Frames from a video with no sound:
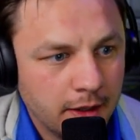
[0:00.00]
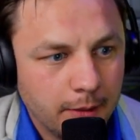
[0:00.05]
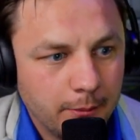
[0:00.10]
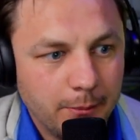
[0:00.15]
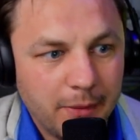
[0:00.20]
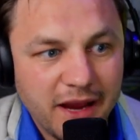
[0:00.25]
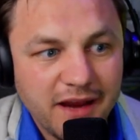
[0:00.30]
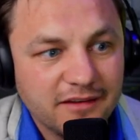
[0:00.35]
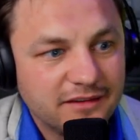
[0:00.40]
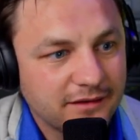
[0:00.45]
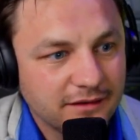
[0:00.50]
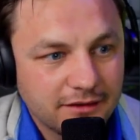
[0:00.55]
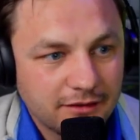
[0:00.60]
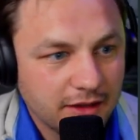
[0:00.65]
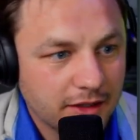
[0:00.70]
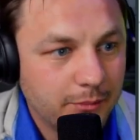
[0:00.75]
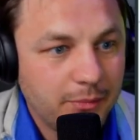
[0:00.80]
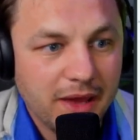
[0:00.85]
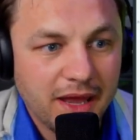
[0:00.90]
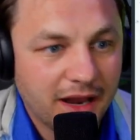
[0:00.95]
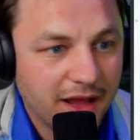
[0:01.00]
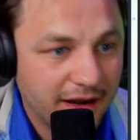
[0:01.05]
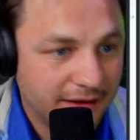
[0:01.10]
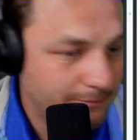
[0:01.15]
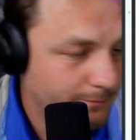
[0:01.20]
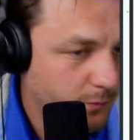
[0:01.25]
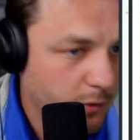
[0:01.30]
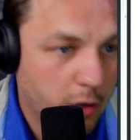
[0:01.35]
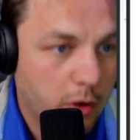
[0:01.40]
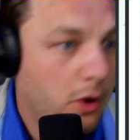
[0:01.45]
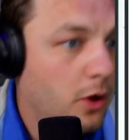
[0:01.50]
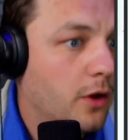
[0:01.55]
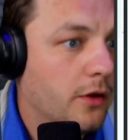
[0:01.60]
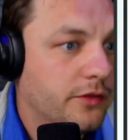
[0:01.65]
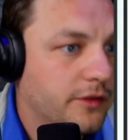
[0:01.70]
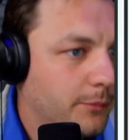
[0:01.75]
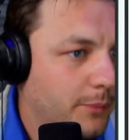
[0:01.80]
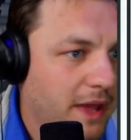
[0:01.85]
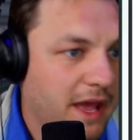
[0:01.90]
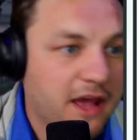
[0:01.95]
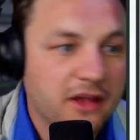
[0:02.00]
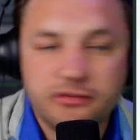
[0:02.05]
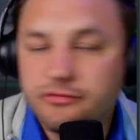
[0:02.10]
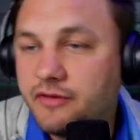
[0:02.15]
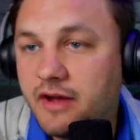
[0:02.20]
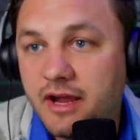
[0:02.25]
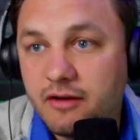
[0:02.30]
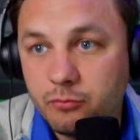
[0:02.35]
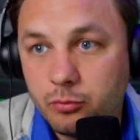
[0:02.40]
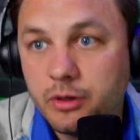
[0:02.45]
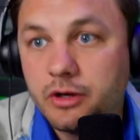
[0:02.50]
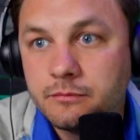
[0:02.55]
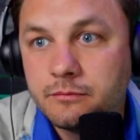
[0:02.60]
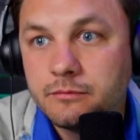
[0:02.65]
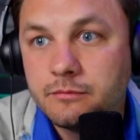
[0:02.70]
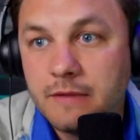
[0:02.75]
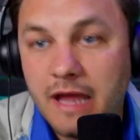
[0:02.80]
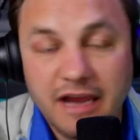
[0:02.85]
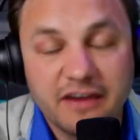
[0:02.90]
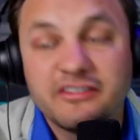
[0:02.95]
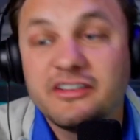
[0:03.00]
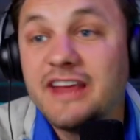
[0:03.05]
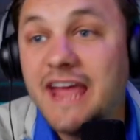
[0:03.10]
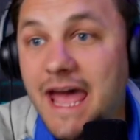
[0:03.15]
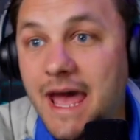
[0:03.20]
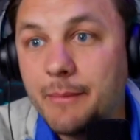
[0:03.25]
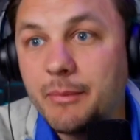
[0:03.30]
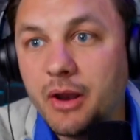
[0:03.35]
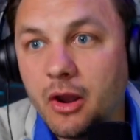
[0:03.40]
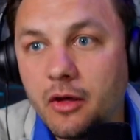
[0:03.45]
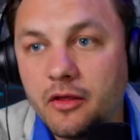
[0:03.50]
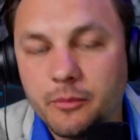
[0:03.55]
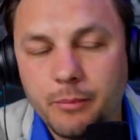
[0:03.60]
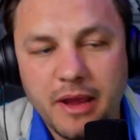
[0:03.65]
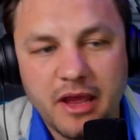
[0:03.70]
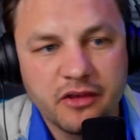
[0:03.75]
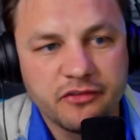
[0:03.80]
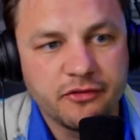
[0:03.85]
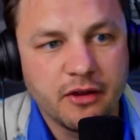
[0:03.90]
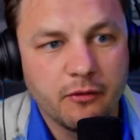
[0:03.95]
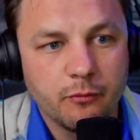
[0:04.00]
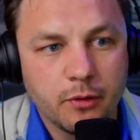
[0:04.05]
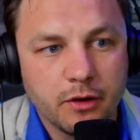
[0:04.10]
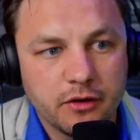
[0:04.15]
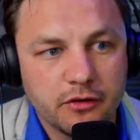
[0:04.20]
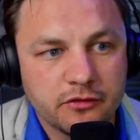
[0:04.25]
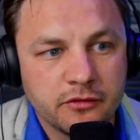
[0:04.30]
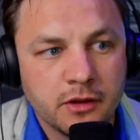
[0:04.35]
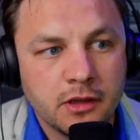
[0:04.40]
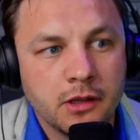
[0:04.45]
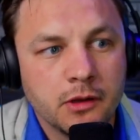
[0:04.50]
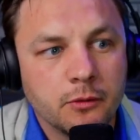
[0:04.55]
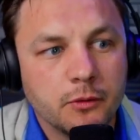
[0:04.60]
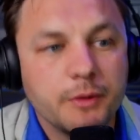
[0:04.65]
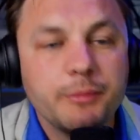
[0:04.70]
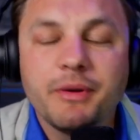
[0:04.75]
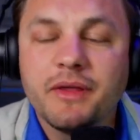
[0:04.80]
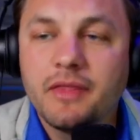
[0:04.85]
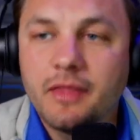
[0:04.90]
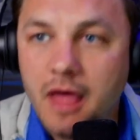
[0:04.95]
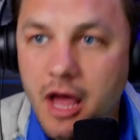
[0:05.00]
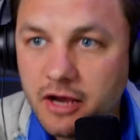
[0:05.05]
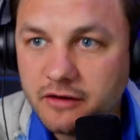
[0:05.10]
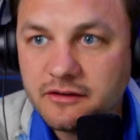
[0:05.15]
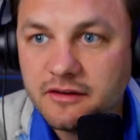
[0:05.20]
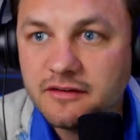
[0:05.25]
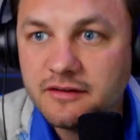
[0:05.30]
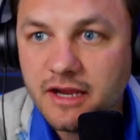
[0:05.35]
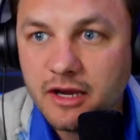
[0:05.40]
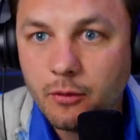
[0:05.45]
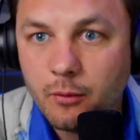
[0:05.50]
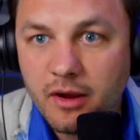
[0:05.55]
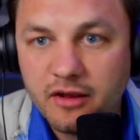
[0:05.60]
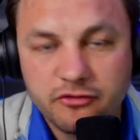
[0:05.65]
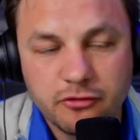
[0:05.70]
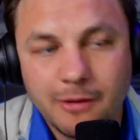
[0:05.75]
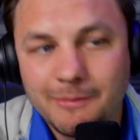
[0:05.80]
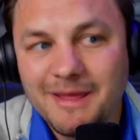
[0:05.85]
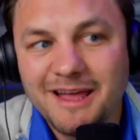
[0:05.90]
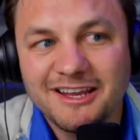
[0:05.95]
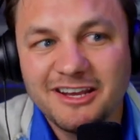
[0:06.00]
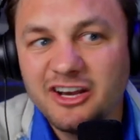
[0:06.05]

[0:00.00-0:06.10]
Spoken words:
Basically been on all the past 5 winners. Actually have been all the past 5 winners. We've been locked in data-wise, so I'm not going to